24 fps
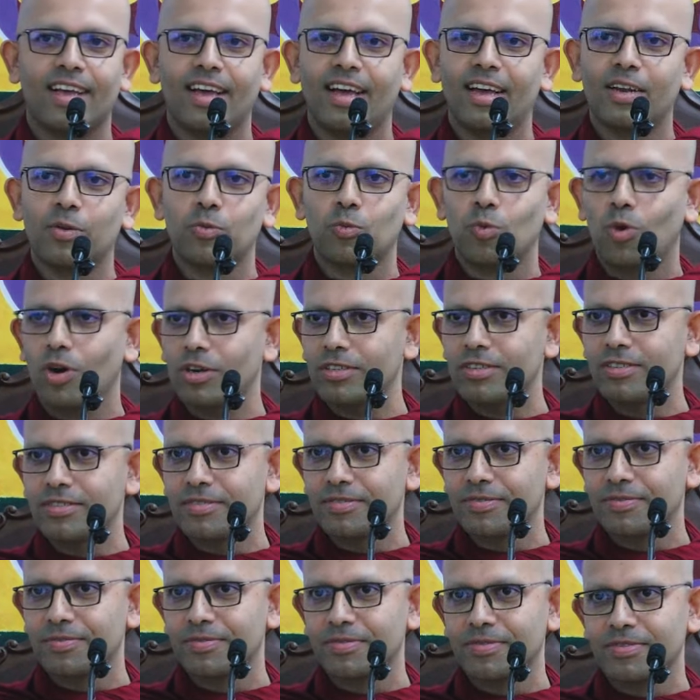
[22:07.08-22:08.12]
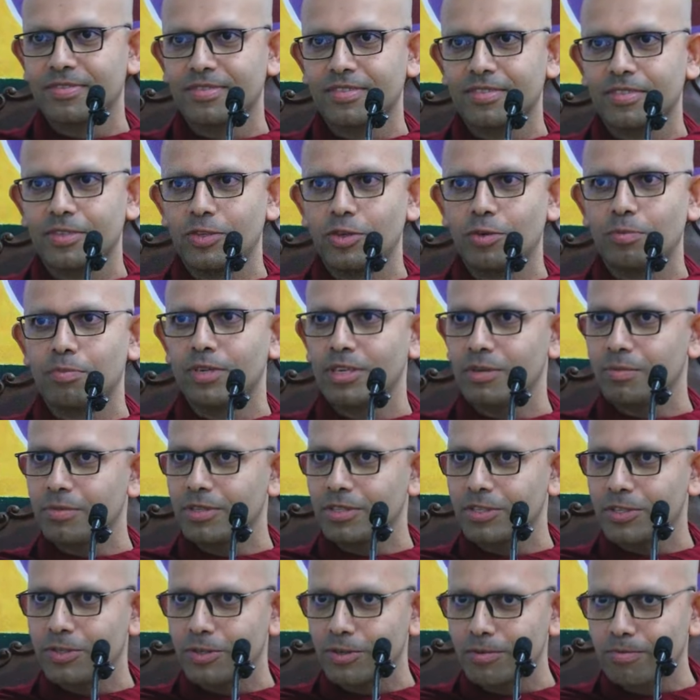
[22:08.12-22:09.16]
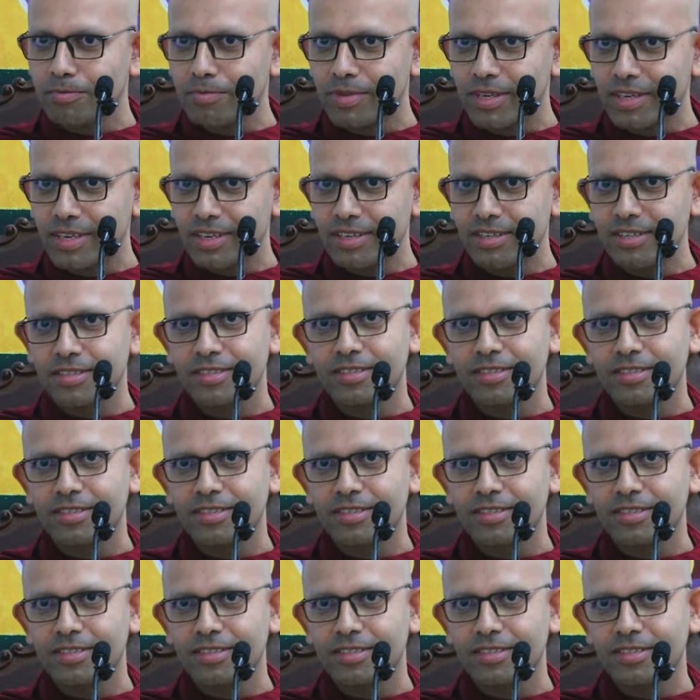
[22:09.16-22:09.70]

and what your purpose should be